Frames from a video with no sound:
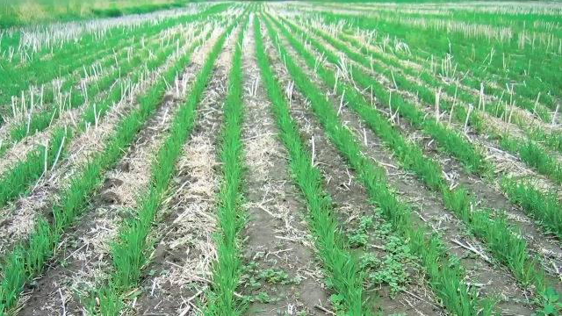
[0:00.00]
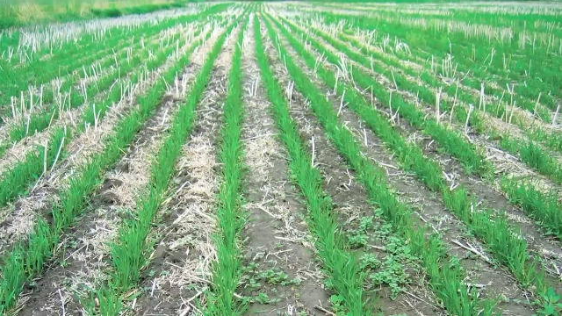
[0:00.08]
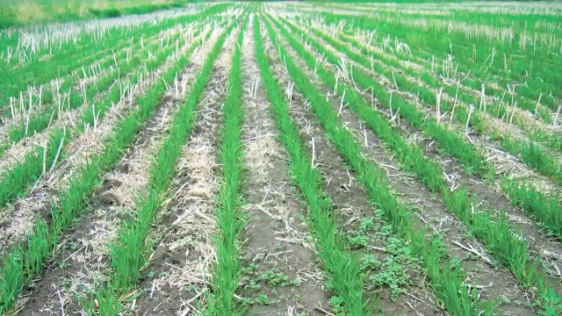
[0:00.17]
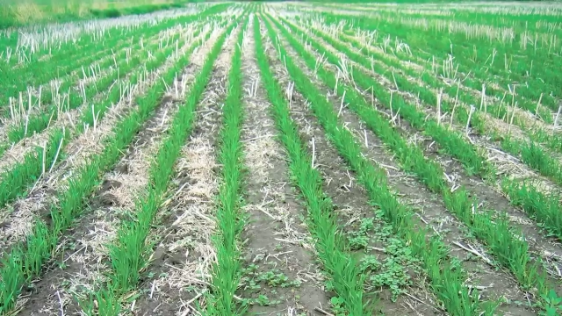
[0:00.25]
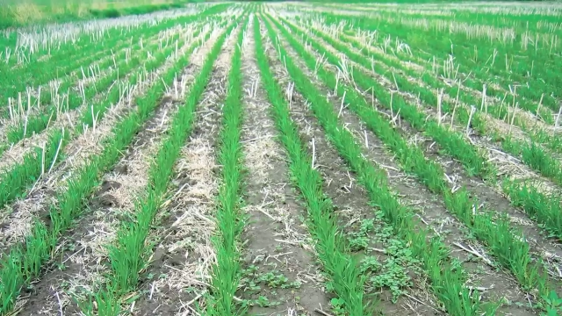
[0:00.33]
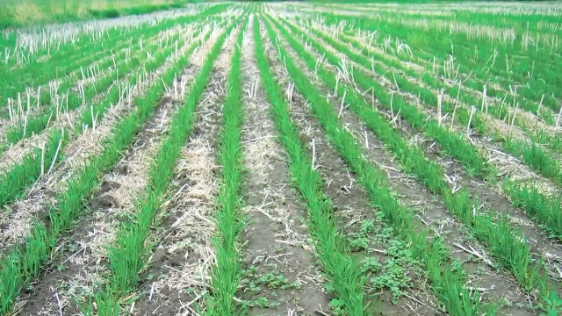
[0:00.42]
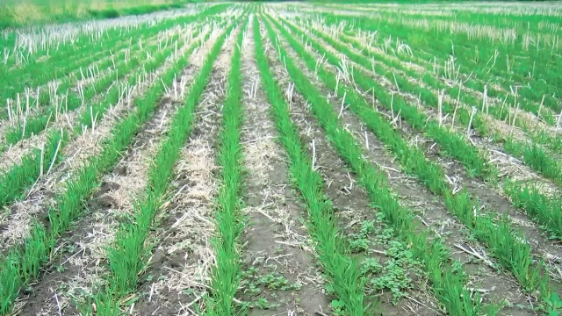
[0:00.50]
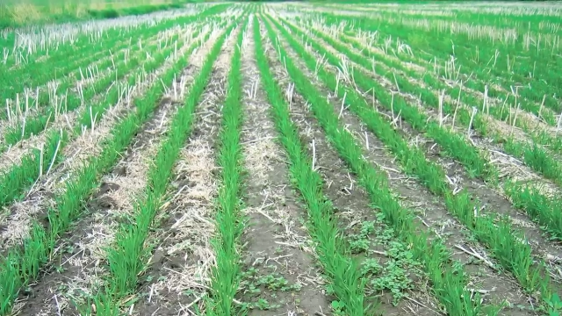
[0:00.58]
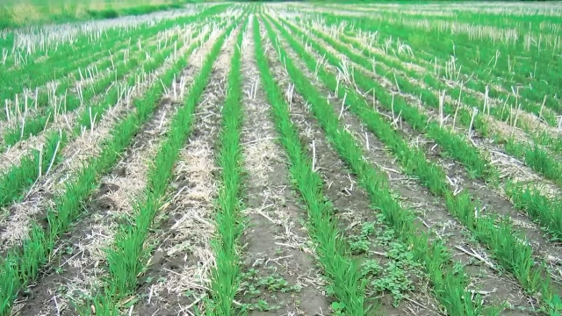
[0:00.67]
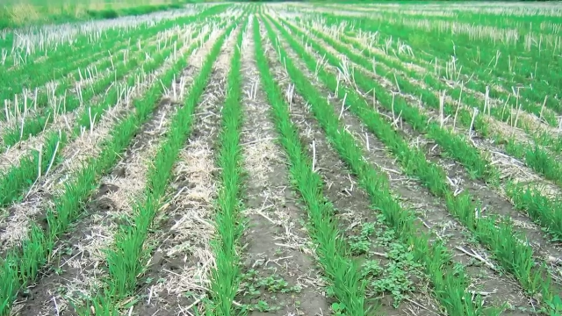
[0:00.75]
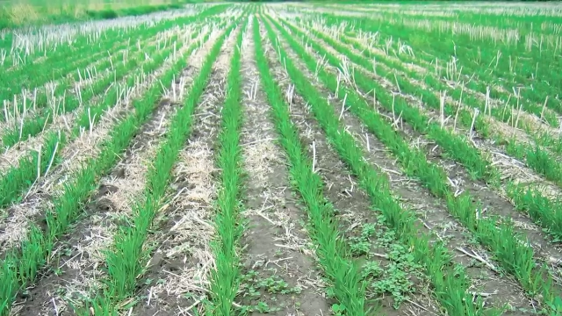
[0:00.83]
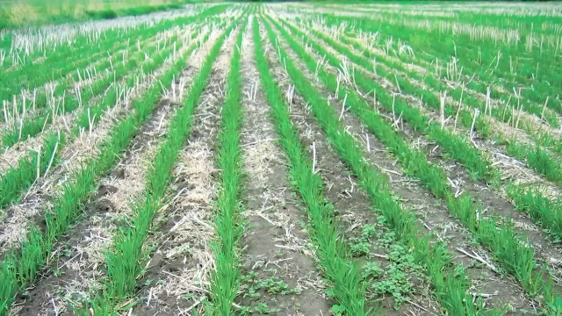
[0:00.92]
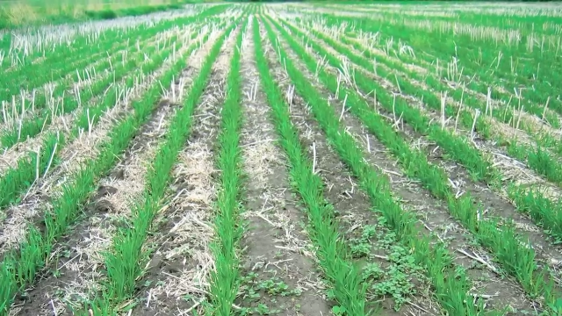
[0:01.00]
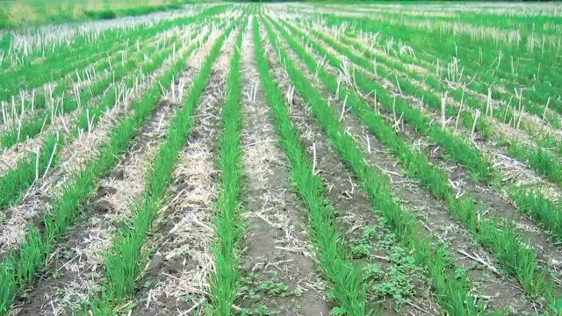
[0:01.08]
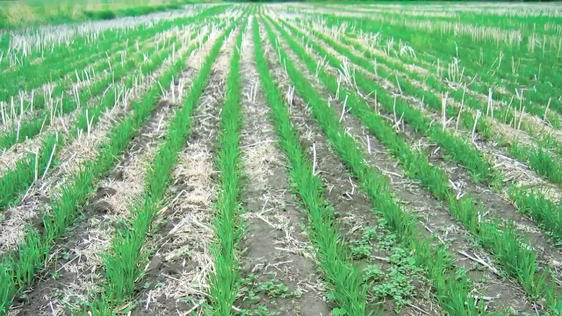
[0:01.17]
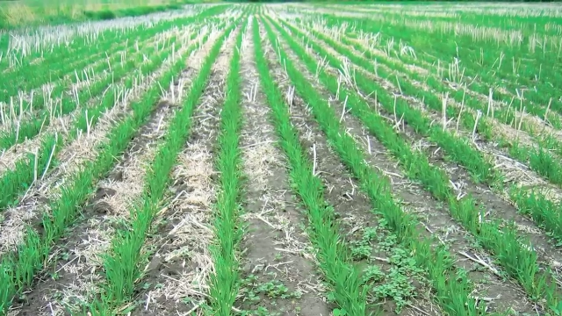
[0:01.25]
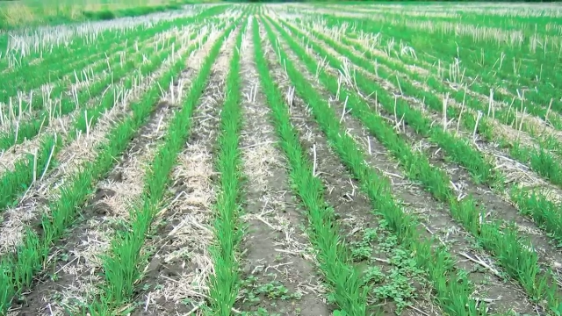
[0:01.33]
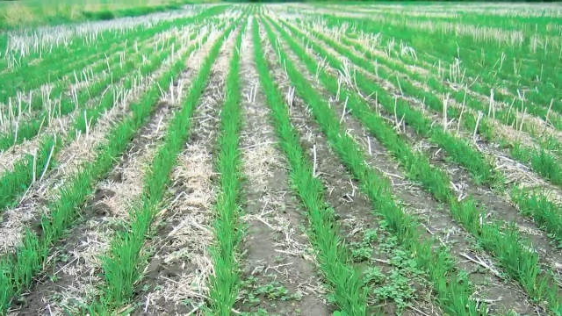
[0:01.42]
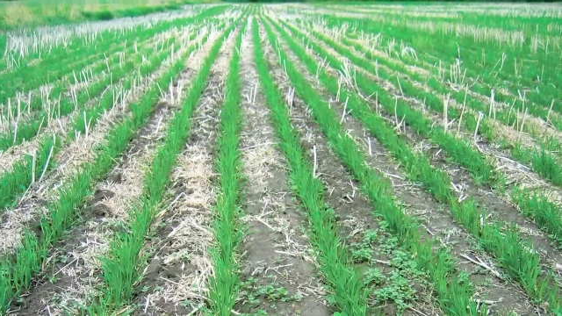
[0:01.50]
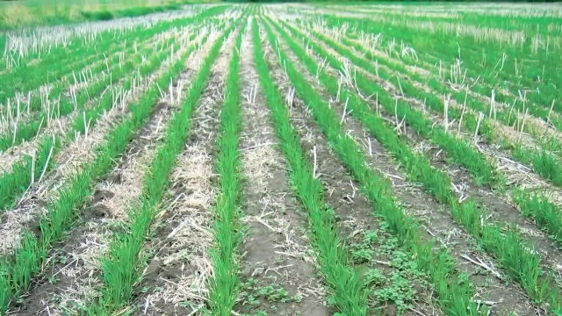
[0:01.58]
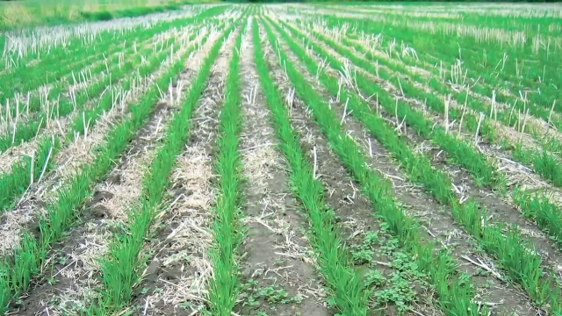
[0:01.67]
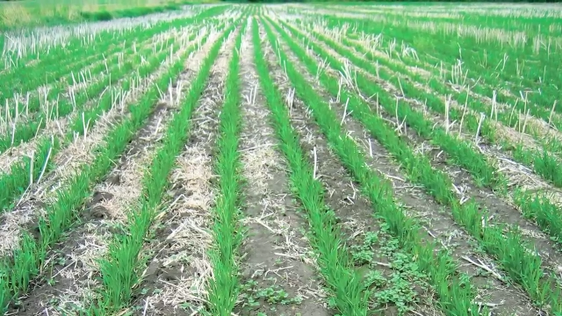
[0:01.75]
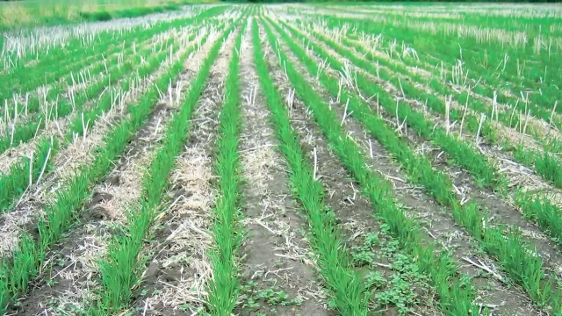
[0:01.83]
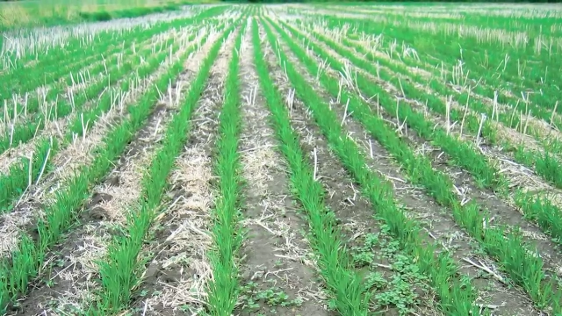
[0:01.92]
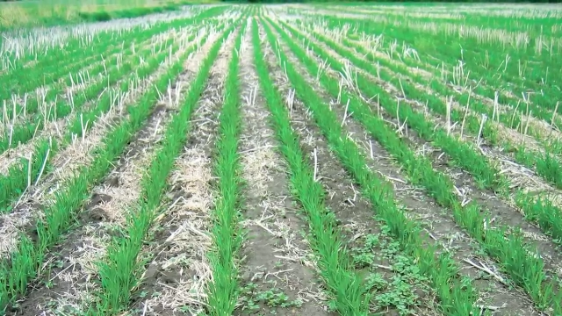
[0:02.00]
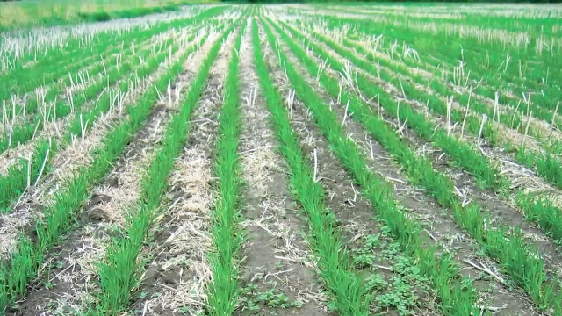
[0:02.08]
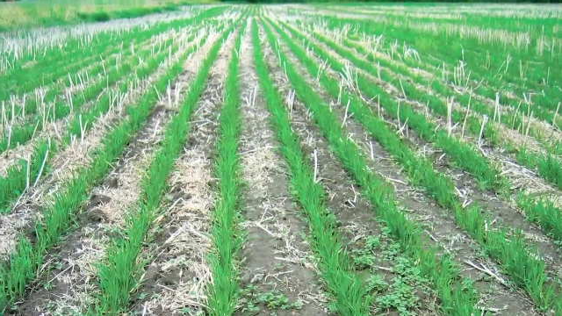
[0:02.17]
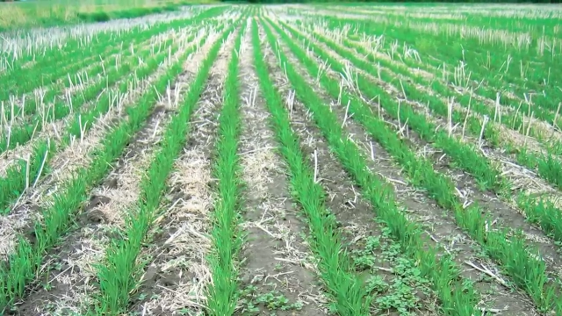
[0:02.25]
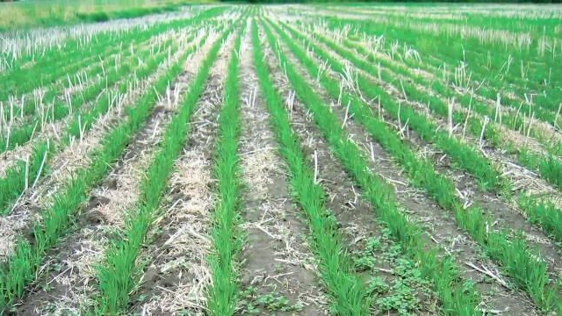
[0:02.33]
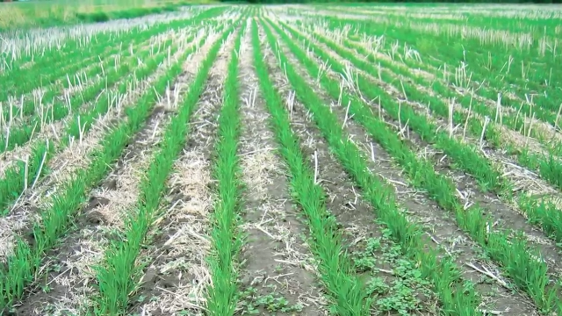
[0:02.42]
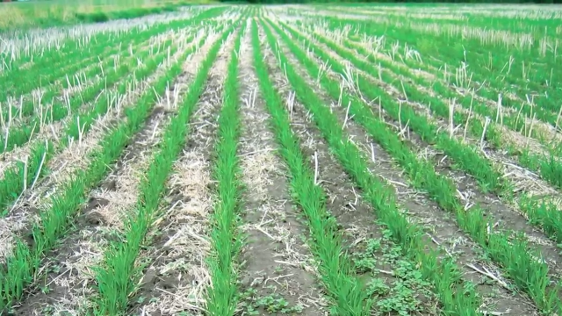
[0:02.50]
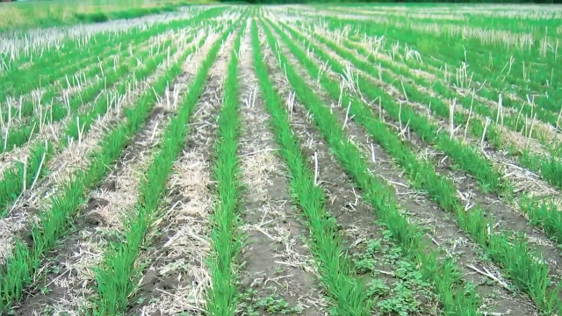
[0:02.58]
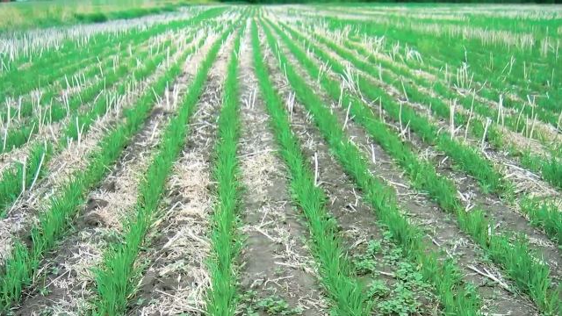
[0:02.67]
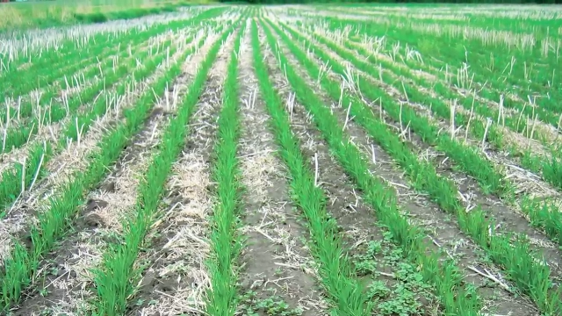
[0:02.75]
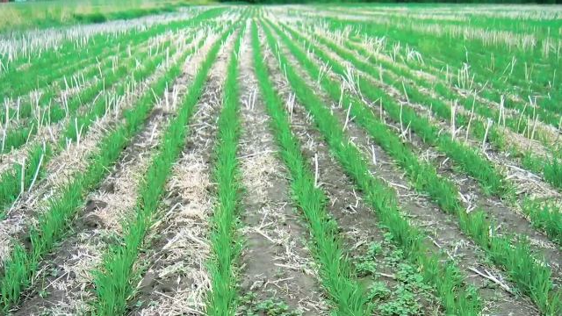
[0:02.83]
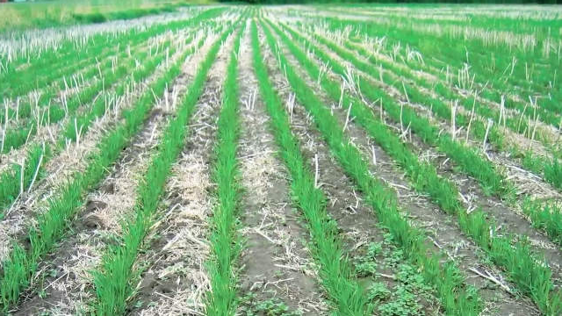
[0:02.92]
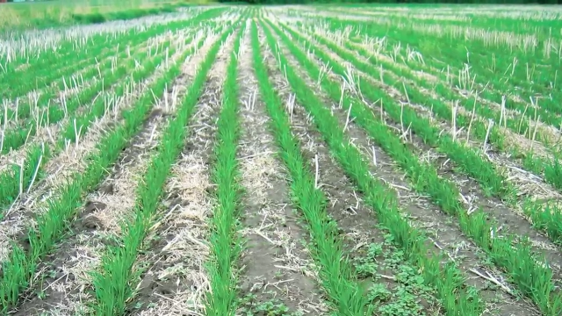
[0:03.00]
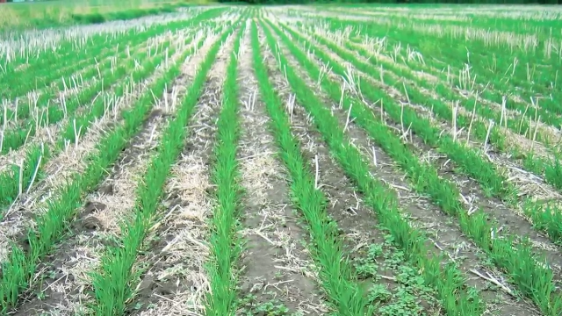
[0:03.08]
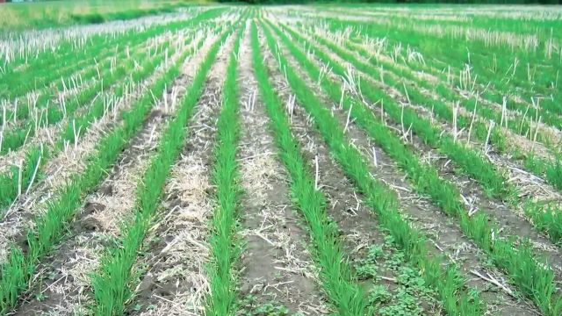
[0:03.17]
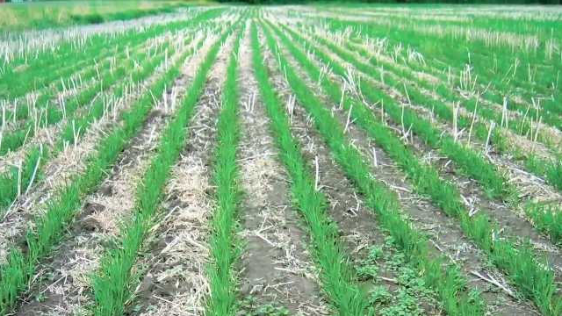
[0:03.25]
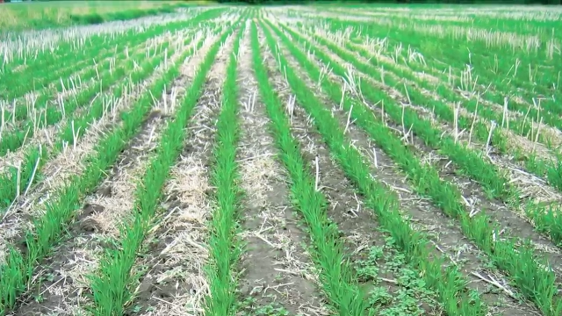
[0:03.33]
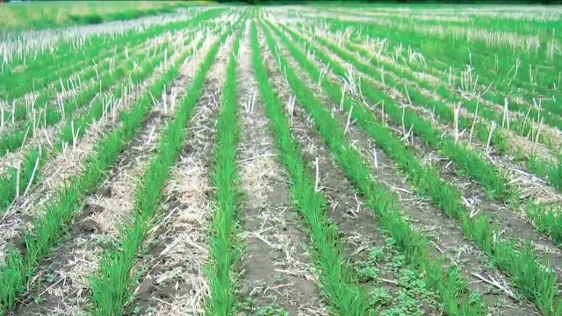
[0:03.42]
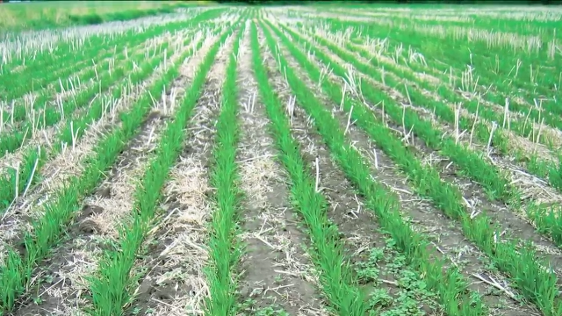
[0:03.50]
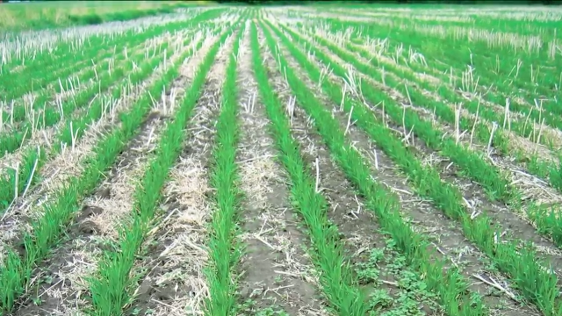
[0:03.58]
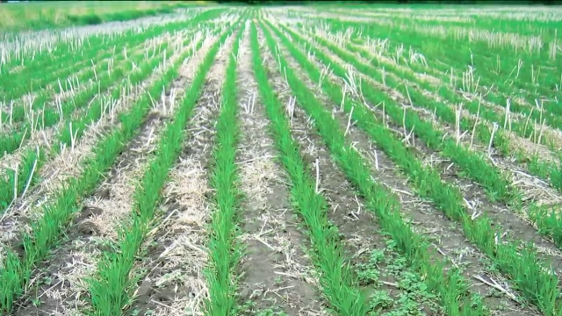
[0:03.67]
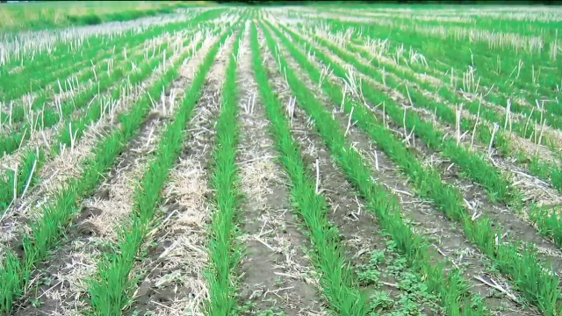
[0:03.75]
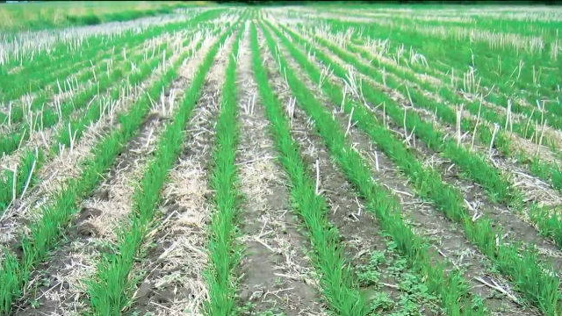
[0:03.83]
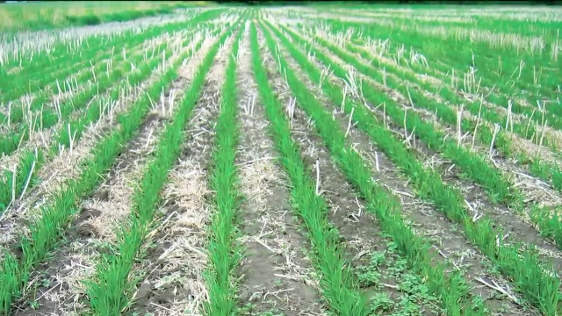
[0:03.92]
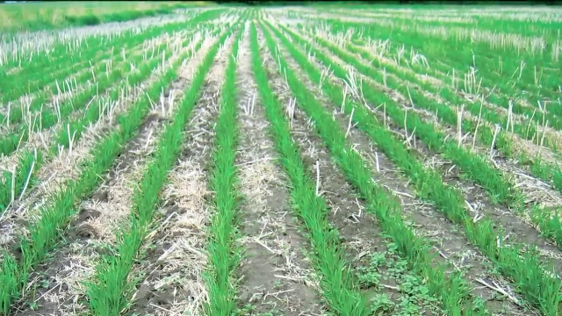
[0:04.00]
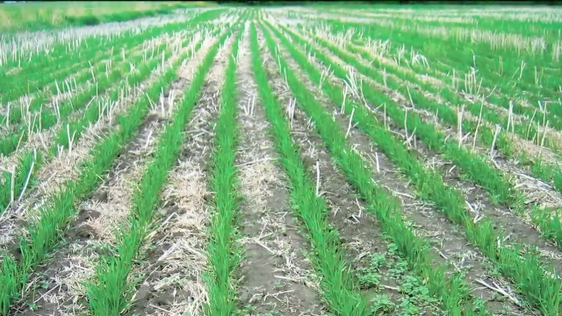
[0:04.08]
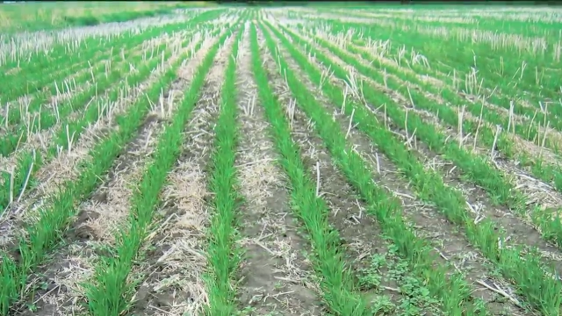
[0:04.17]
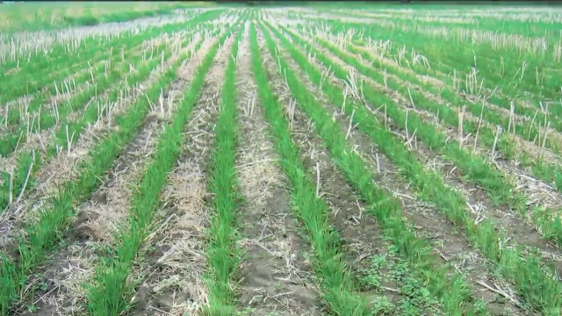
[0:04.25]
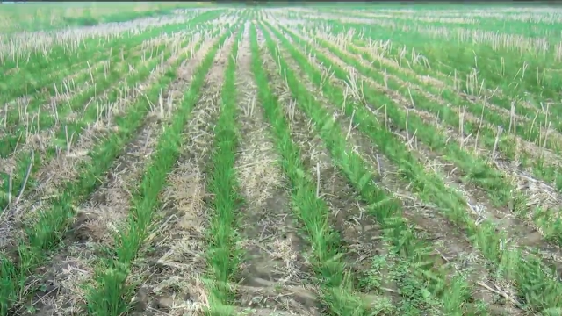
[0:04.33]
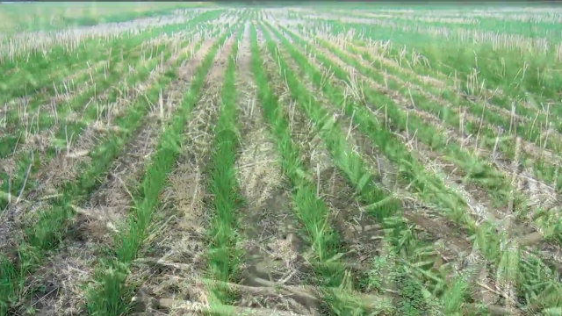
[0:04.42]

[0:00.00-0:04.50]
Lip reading: Nobody's mouth can be seen.